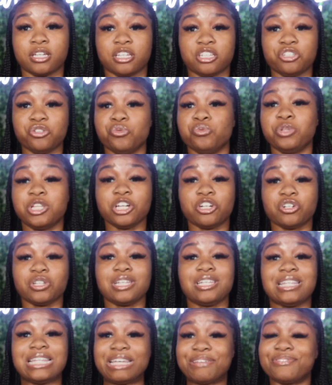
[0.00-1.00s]
You
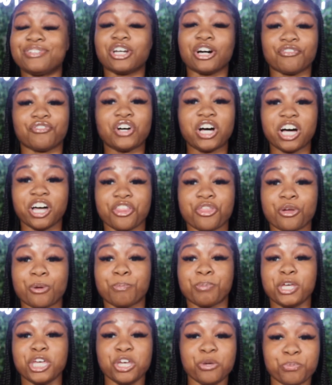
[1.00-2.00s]
literally living off of other
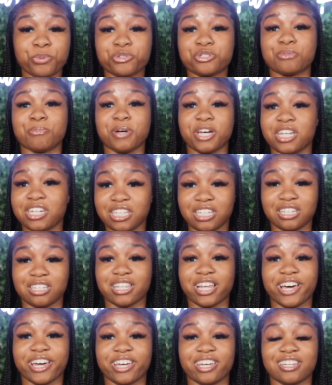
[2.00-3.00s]
people's money.
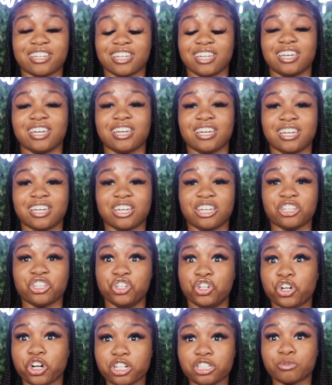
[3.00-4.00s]
Like,
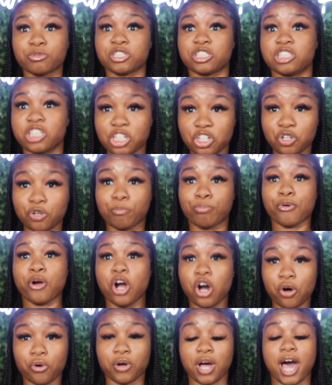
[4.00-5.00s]
you're still
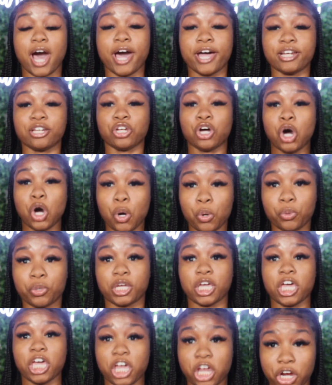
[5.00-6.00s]
broke. I
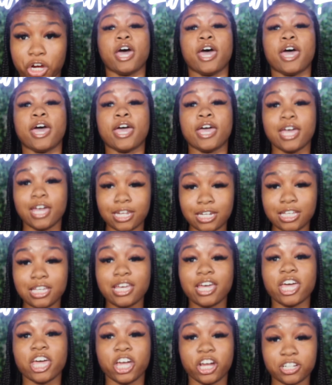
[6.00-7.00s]
don't care.
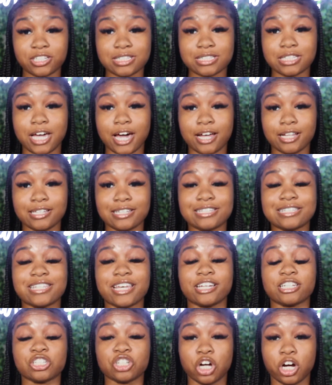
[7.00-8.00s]
Any hairstylist
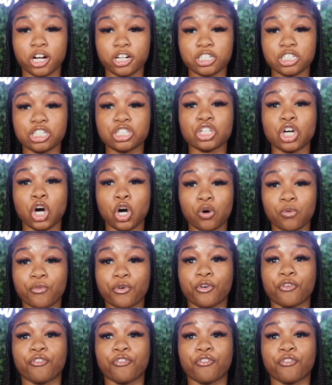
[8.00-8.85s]
that charges over